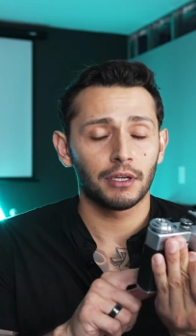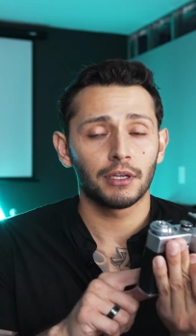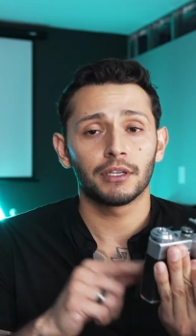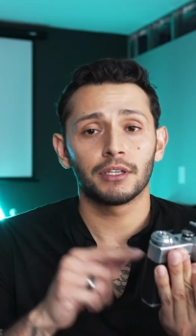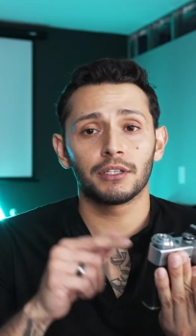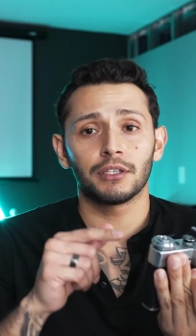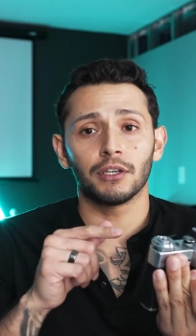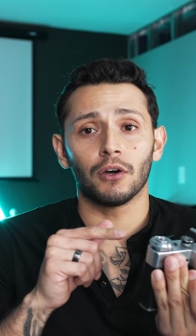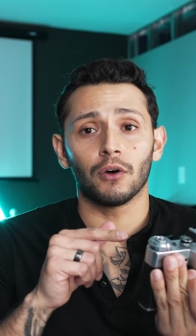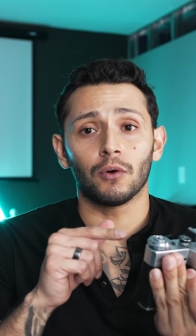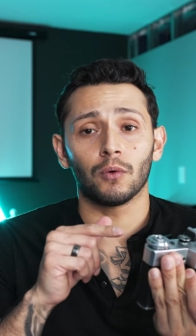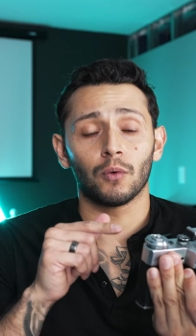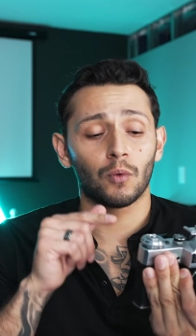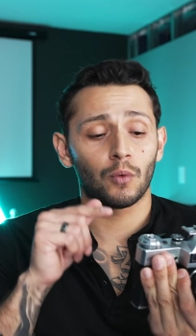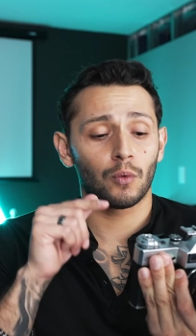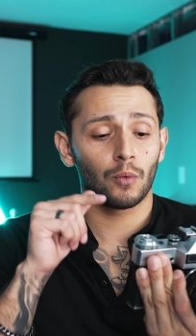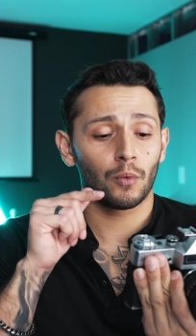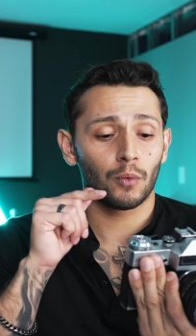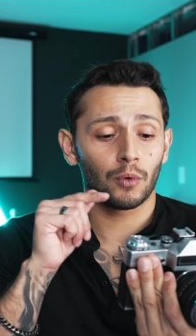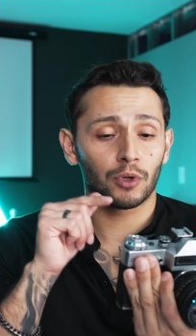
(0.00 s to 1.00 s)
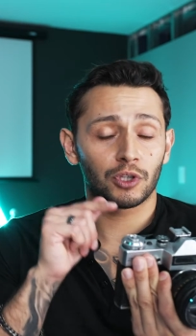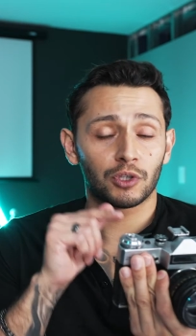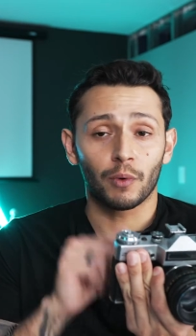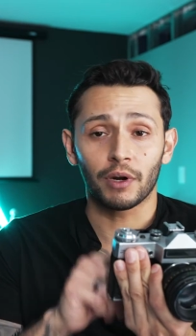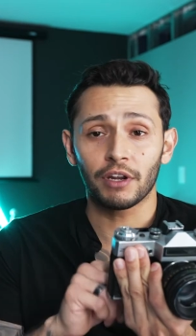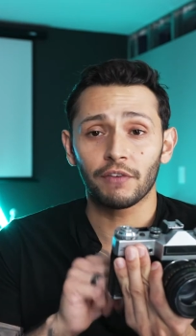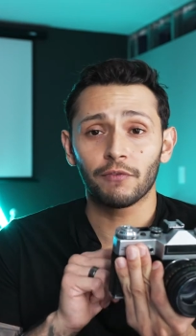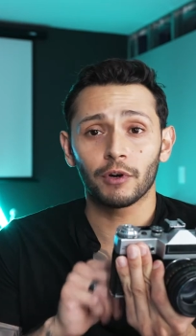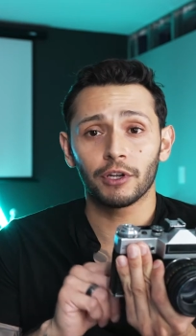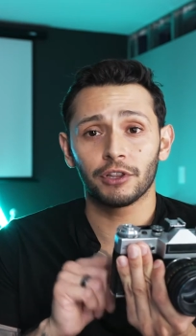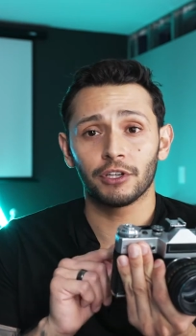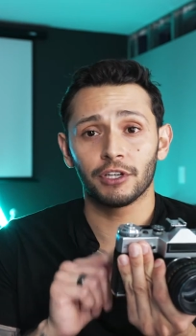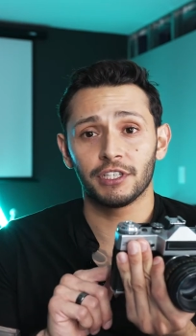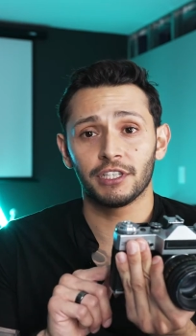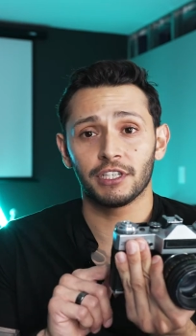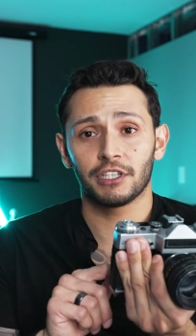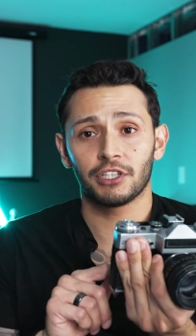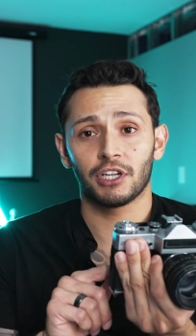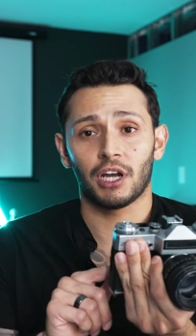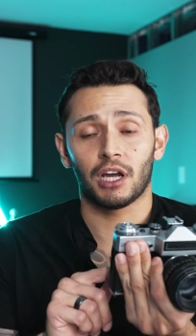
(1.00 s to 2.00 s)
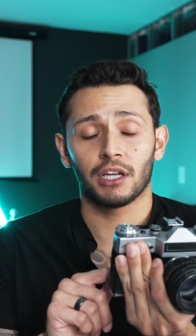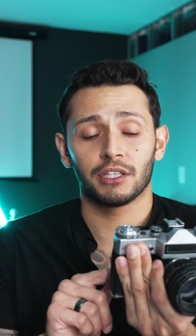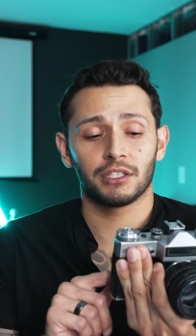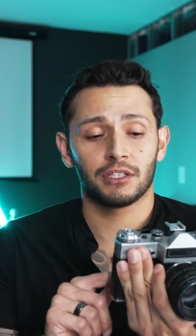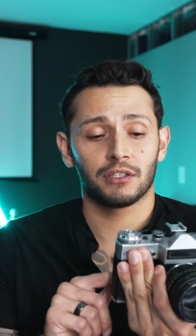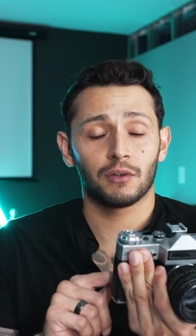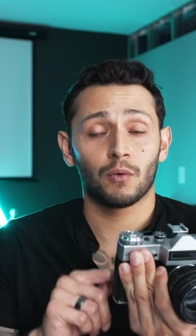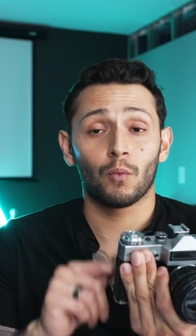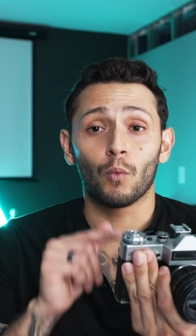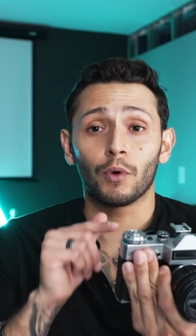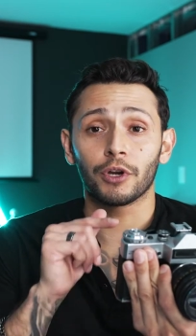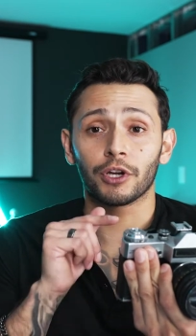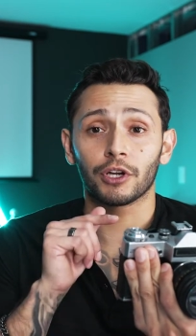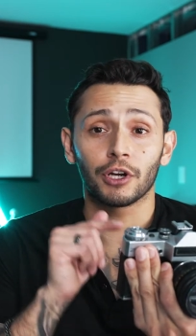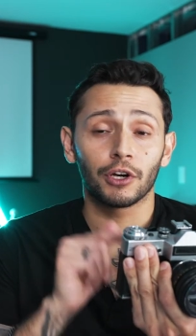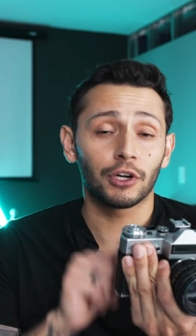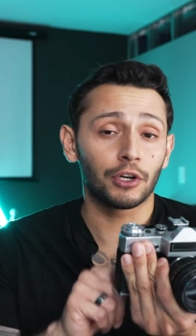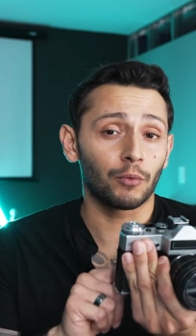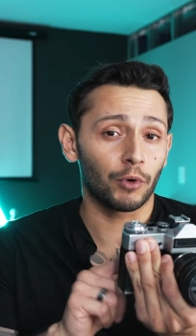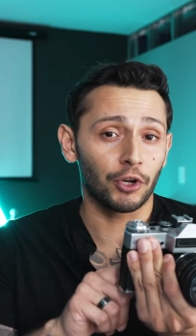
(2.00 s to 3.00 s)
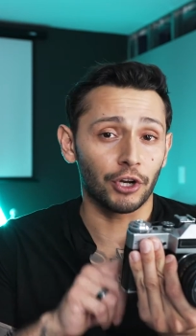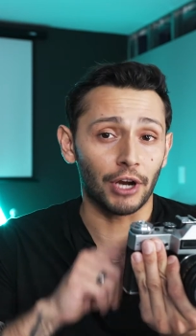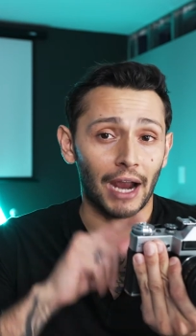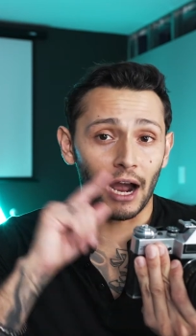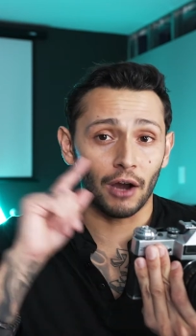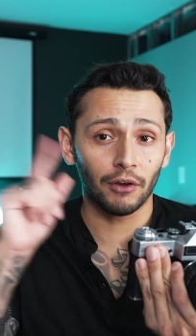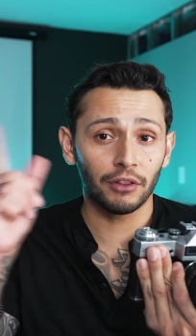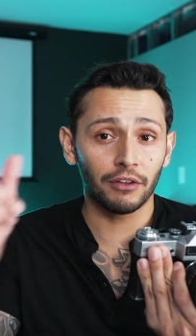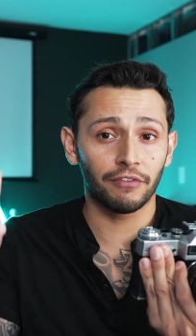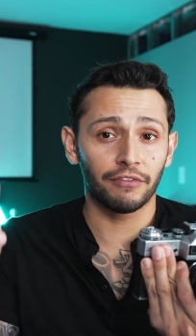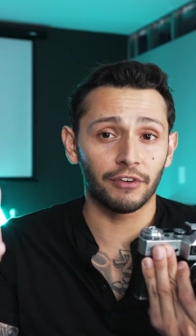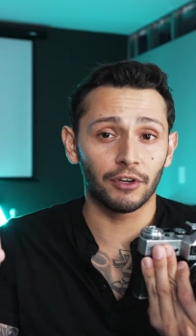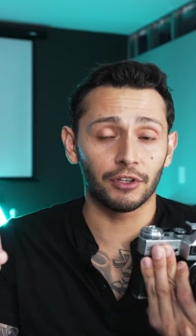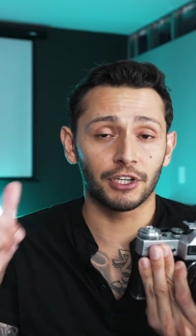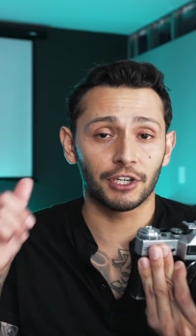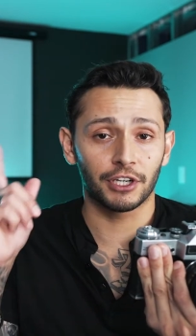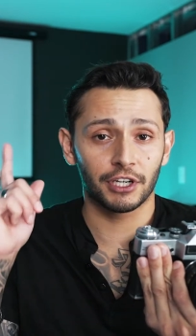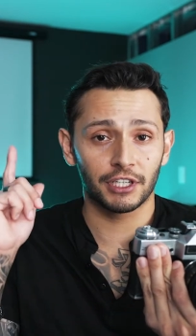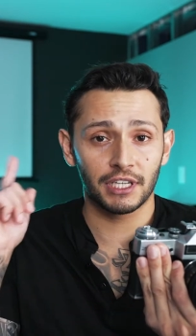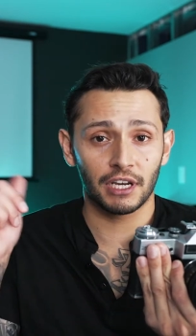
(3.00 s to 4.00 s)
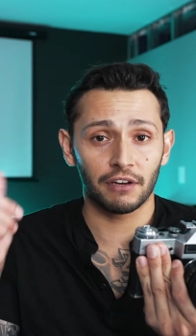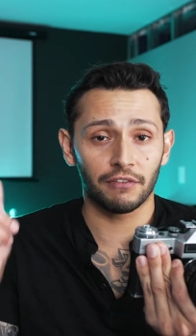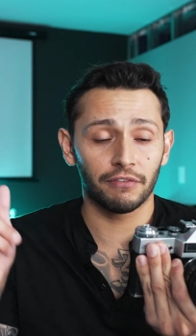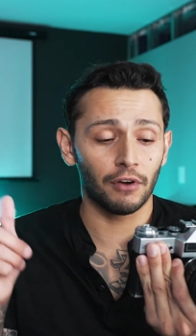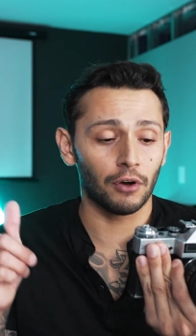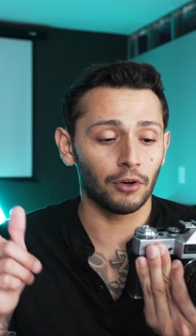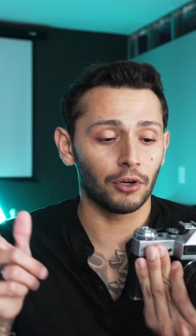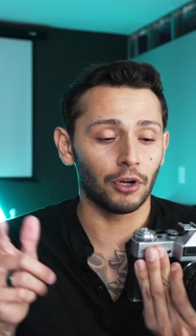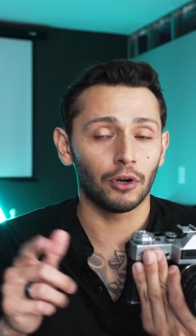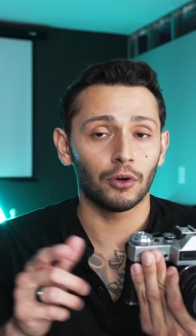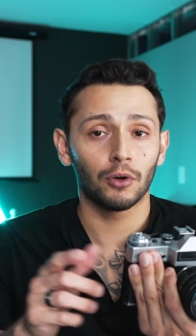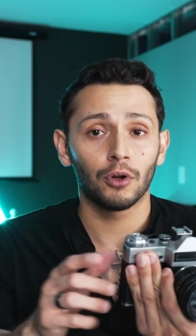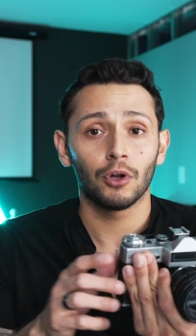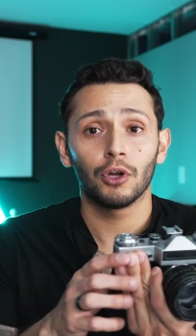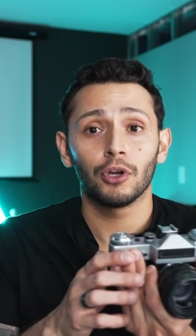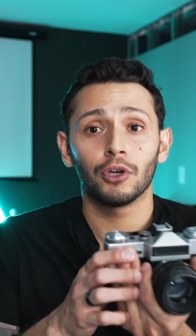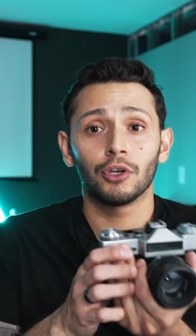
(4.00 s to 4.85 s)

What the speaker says: So 24 to 36 shots, when you're out in the field, you're gonna take a photo,